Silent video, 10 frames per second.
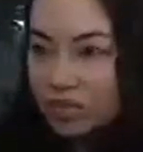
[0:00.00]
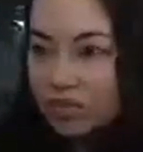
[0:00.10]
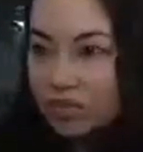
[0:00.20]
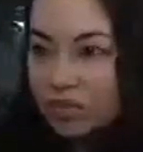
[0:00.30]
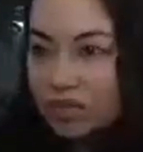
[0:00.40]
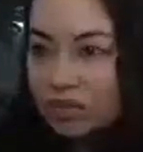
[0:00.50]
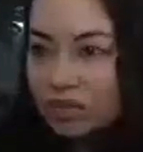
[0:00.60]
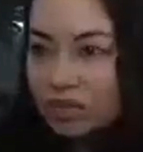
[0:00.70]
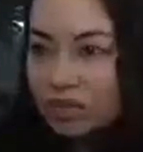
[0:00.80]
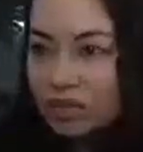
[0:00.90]
Terror.
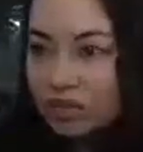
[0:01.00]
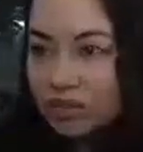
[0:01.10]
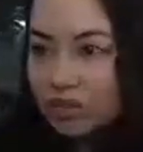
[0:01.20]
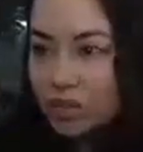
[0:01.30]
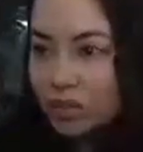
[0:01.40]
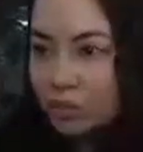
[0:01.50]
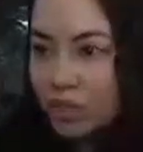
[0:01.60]
First